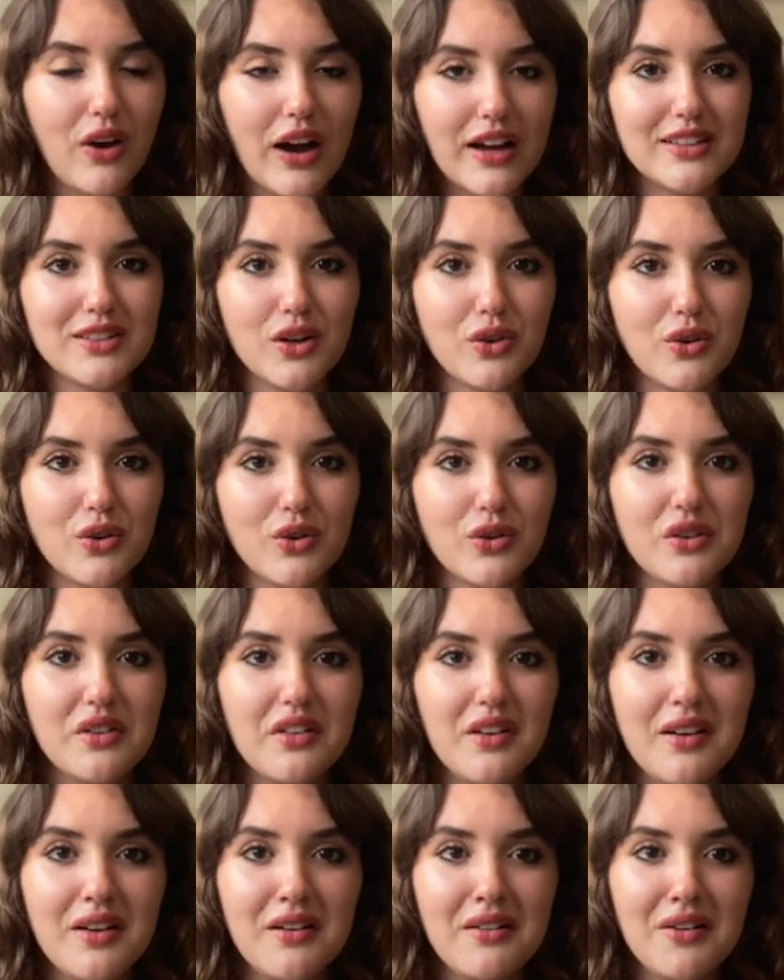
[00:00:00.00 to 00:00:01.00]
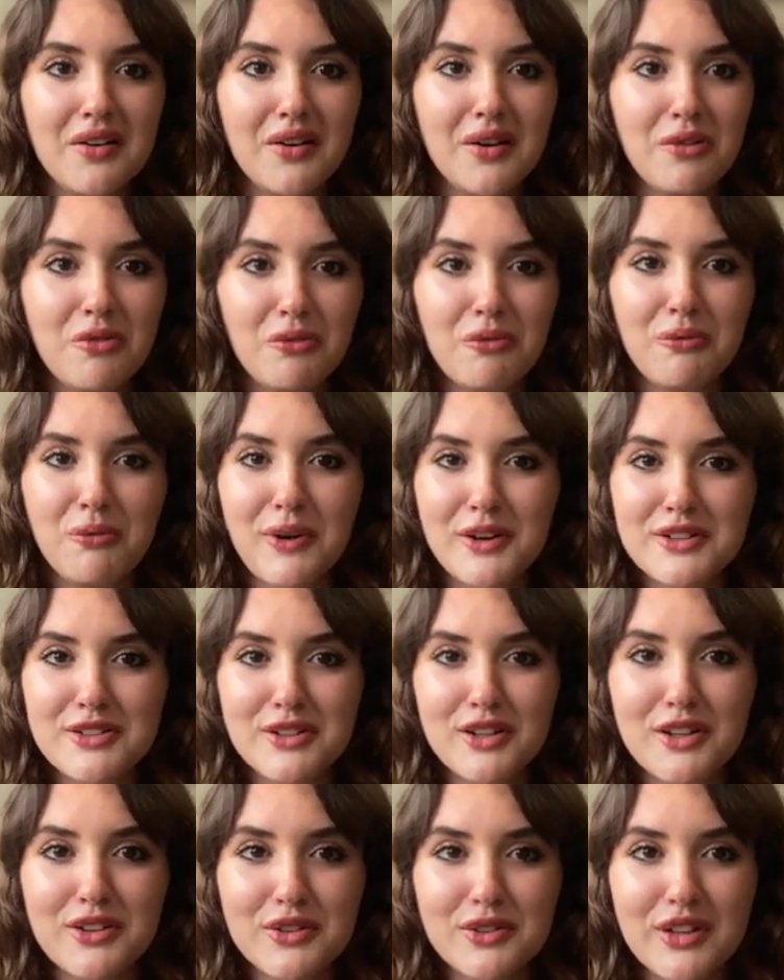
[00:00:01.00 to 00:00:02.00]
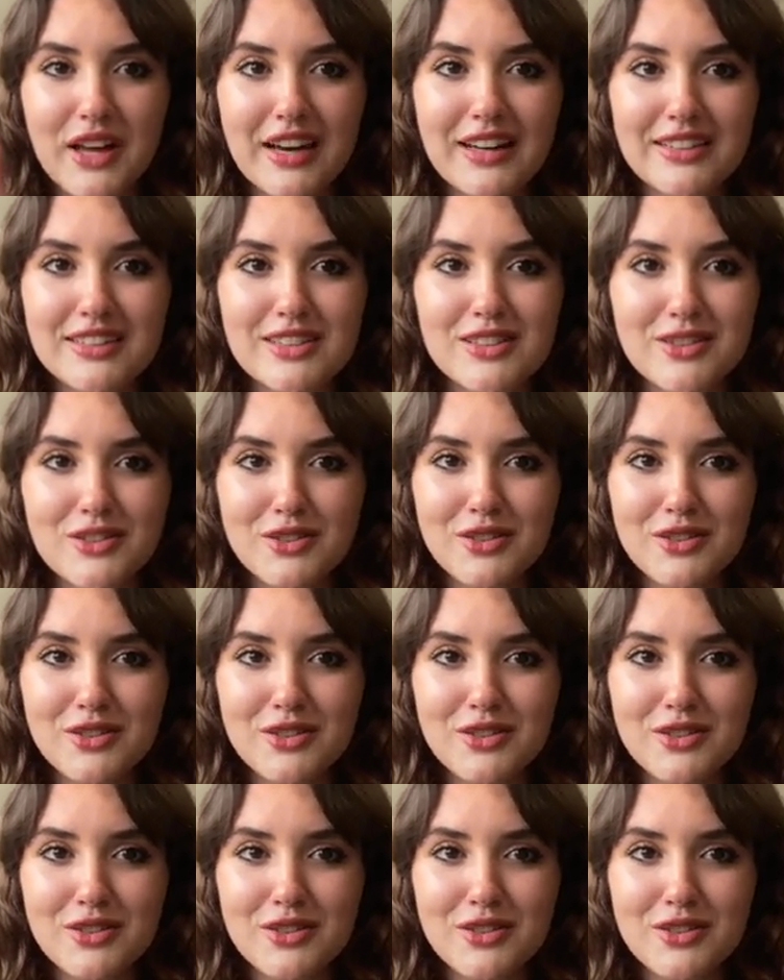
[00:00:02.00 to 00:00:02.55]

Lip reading: I don't want you to do that.